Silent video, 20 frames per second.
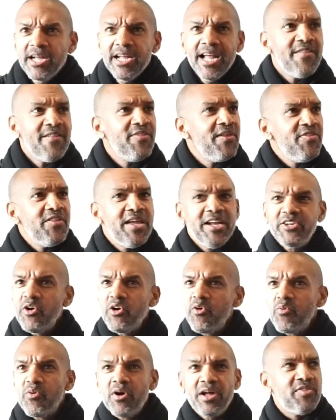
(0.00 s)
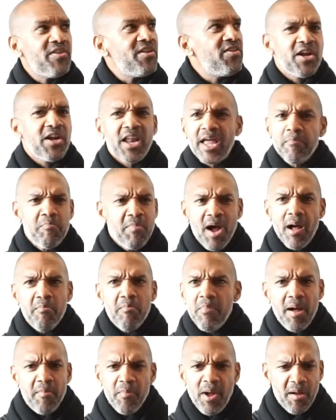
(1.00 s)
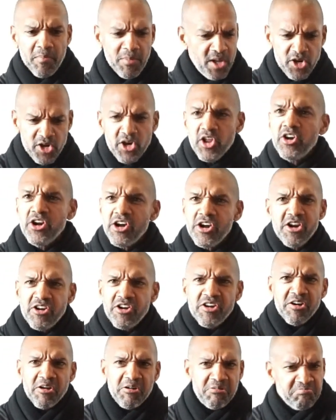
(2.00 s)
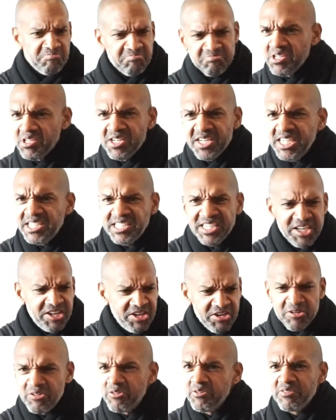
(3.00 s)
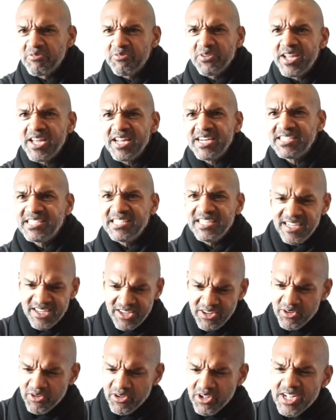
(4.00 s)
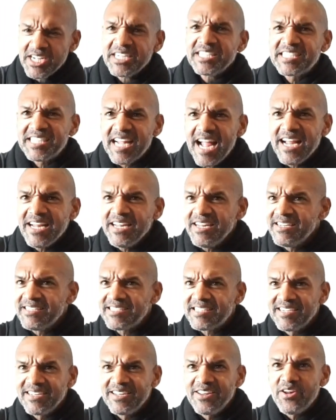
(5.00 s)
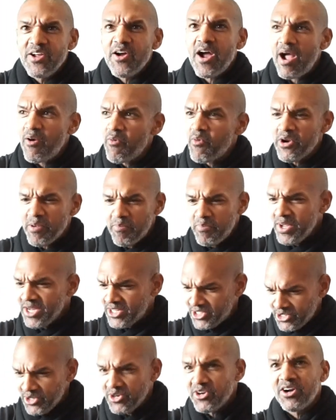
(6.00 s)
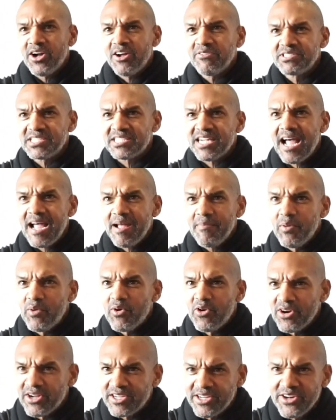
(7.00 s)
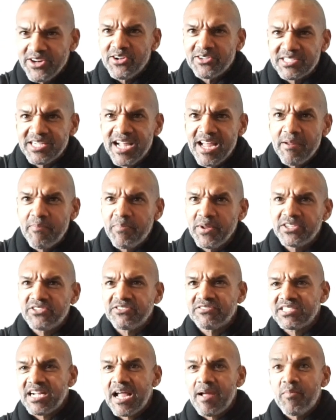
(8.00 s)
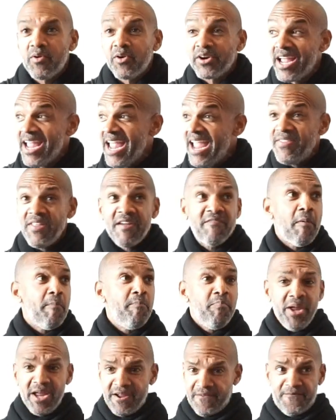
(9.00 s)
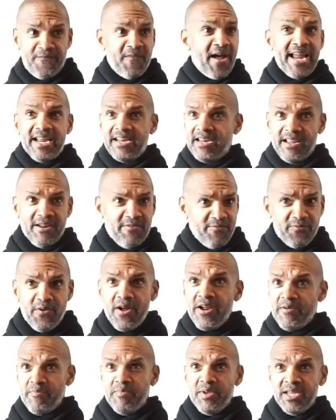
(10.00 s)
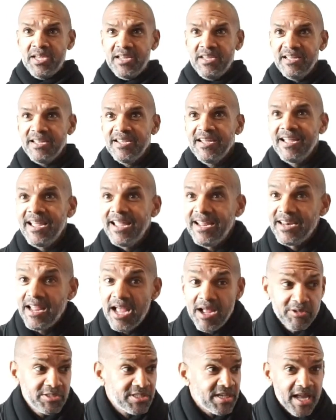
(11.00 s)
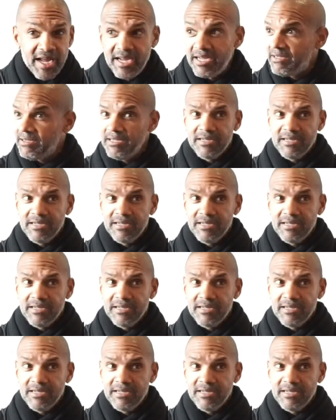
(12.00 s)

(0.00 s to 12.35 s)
and then they're like, mom, no. Ezekiel, forget Ezekiel. I want a picture of Cyborg, sign a picture of Cyborg. And they have a big fight in front of me. And I was like,